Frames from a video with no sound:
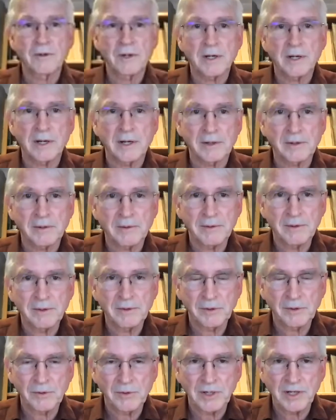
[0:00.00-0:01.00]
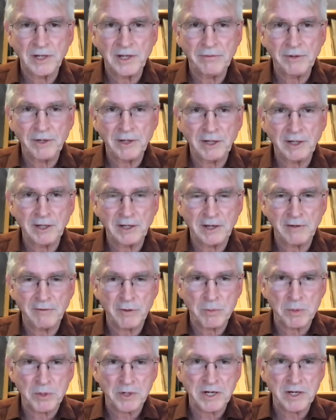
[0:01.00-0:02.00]
uh, good evening,
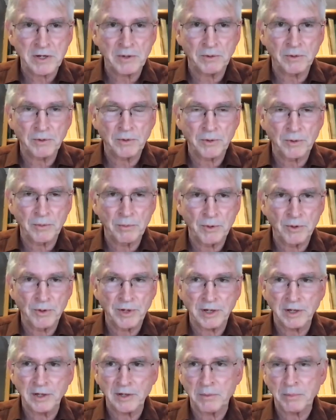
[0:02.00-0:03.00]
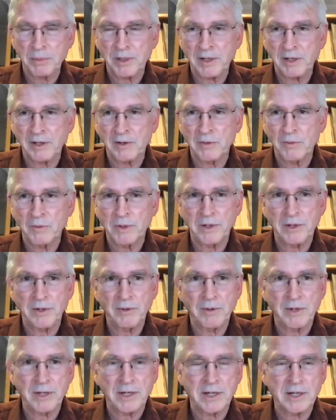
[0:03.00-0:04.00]
everybody, or good morning, depending on where
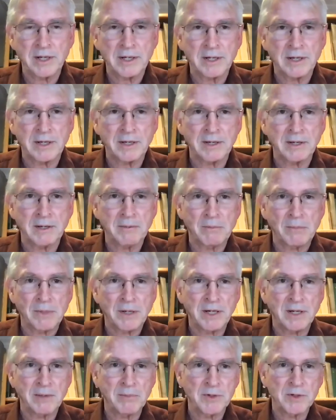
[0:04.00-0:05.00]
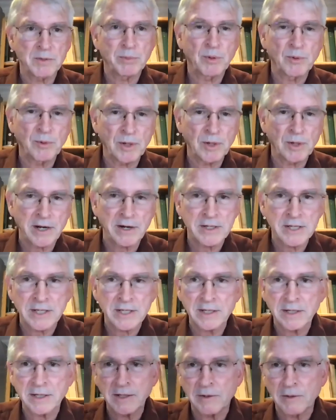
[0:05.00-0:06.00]
you are. Uh, my name is Paul
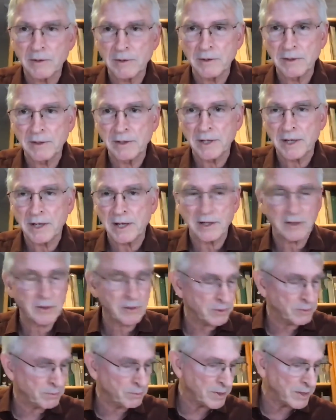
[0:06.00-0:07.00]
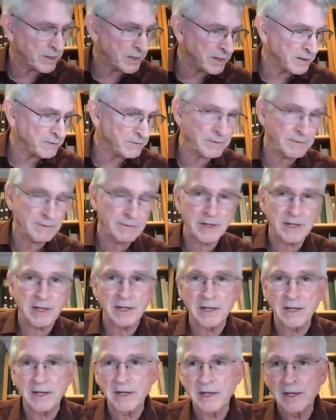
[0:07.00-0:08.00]
Harrison, on, and on behalf of the
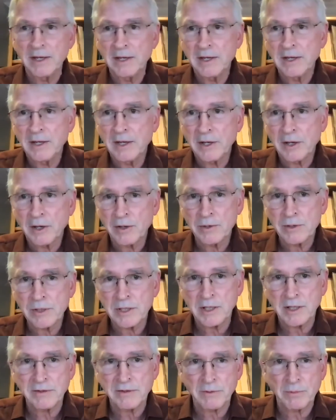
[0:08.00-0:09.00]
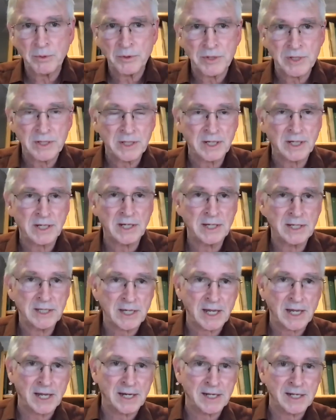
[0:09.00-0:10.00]
Ho Center for Buddhist Studies
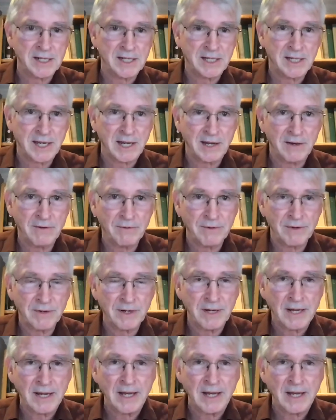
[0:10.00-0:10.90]
at Stanford,